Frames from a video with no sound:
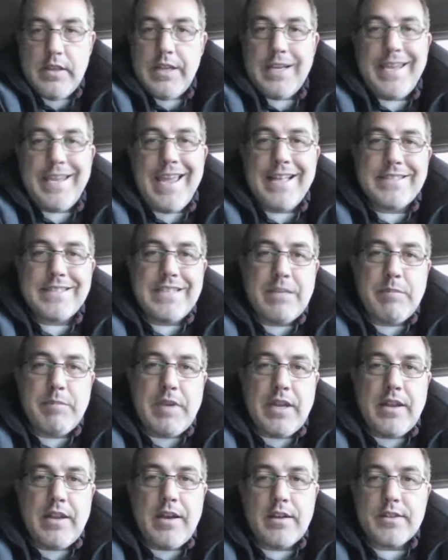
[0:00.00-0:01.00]
I can't see it
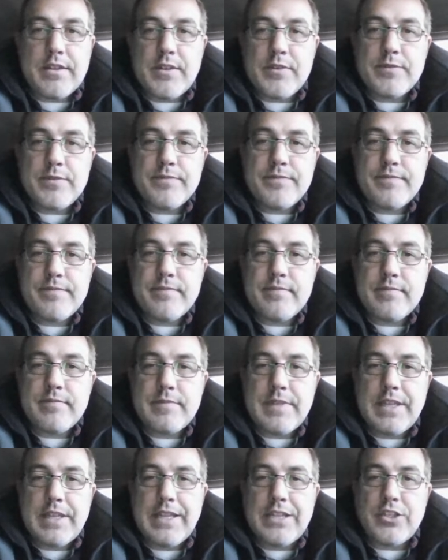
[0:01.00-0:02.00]
being knocked though.
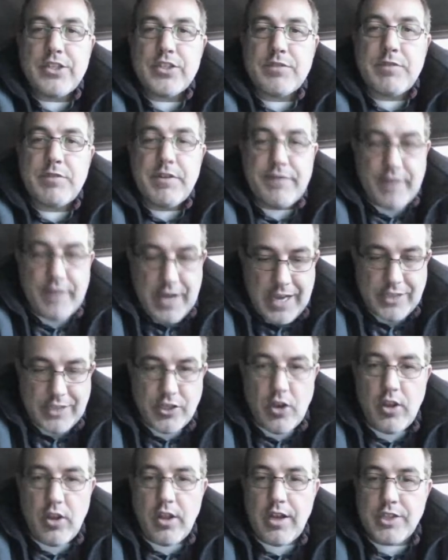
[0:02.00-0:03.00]
Like, it just
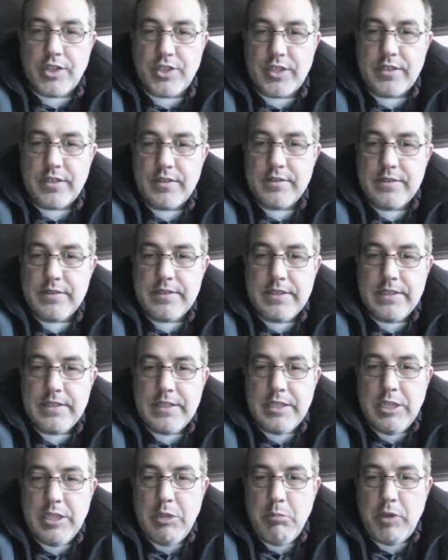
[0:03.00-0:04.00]
defies all logic.
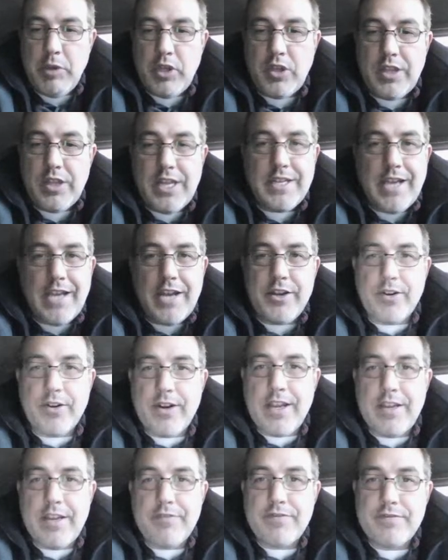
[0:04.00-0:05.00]
But look at that
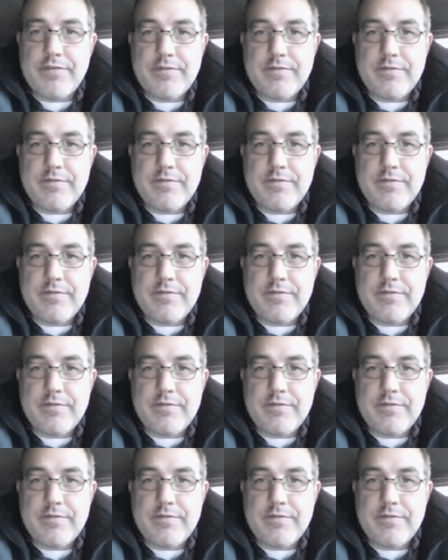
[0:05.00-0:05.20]
dynograph.